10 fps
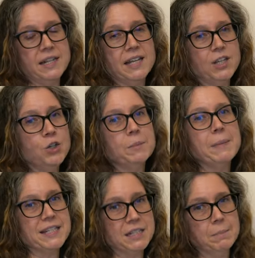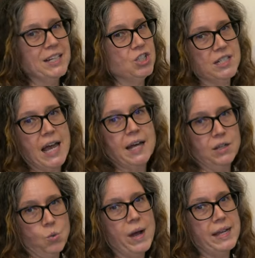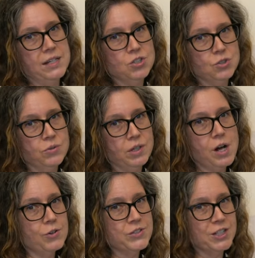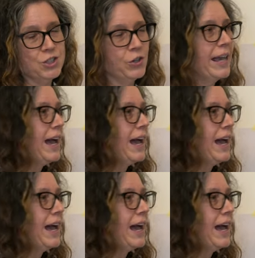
they say you can mix them by just adding white to the colors that you already